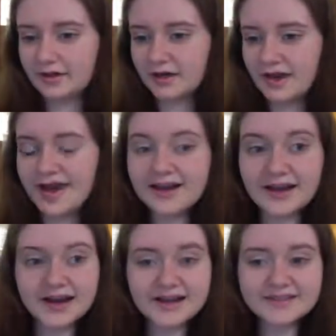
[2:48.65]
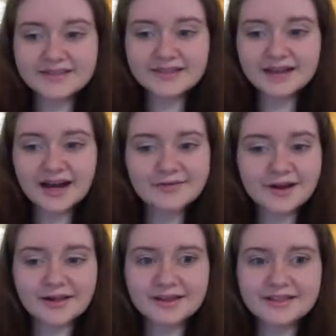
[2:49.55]
Hey guys, I've
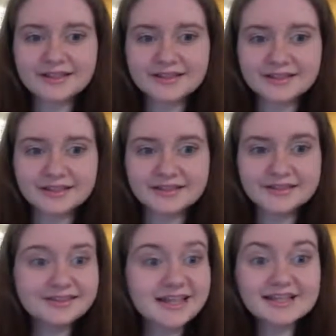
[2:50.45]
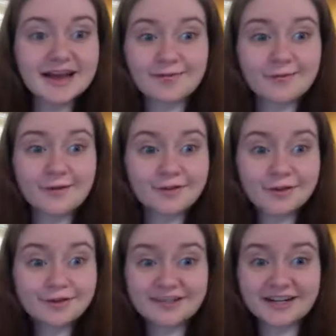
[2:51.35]
got an idea. Let's have a
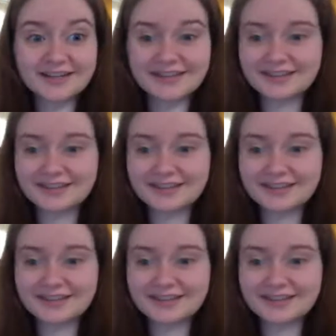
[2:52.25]
revolution.